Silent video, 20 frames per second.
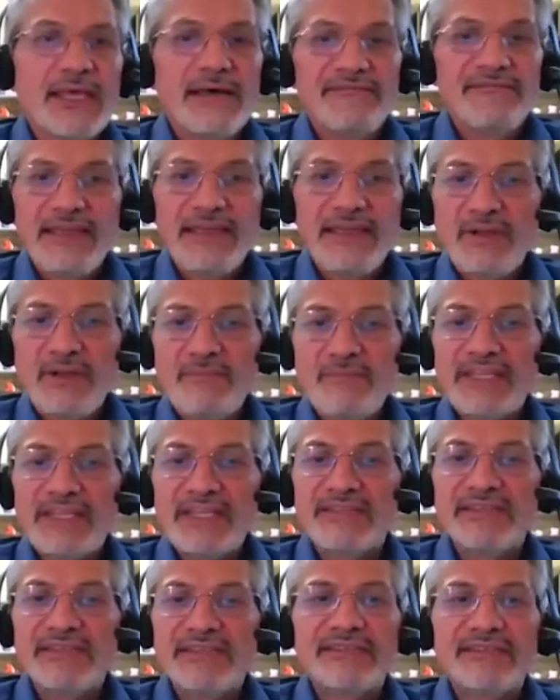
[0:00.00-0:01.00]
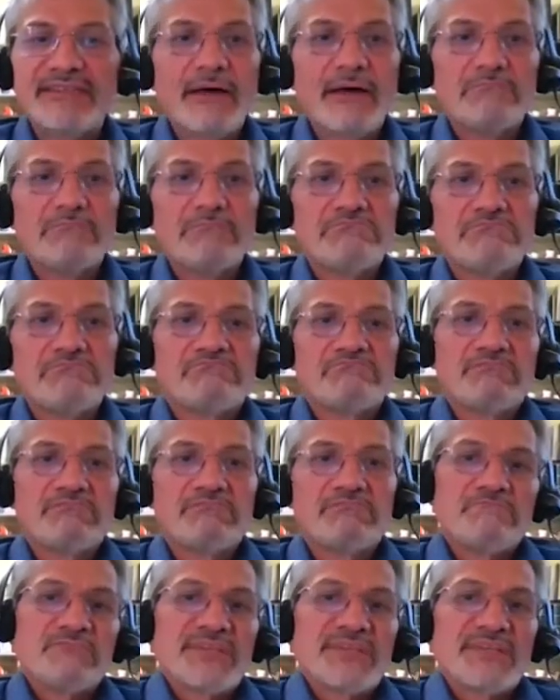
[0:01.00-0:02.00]
They implemented DITA
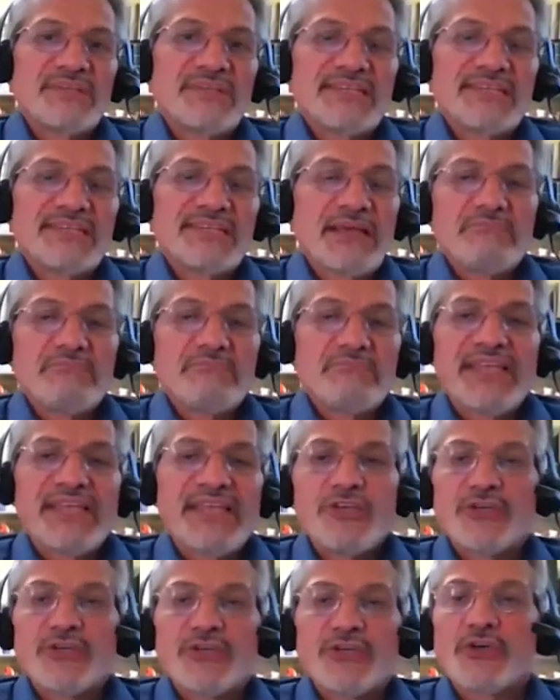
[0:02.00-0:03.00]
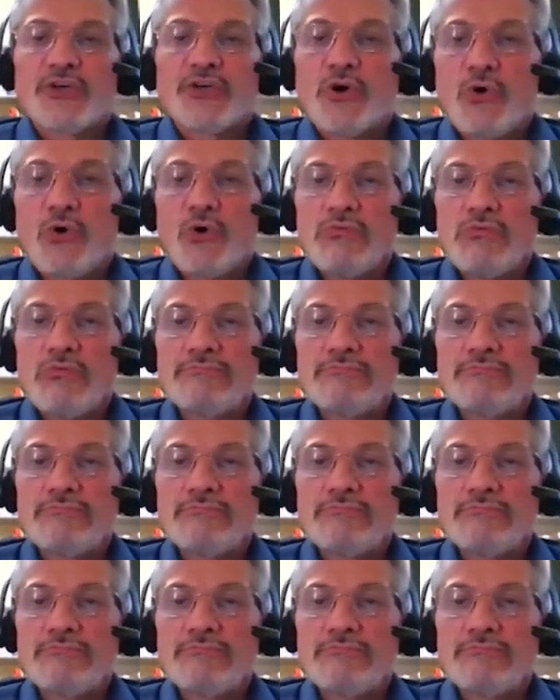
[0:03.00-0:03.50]
some 10 years ago.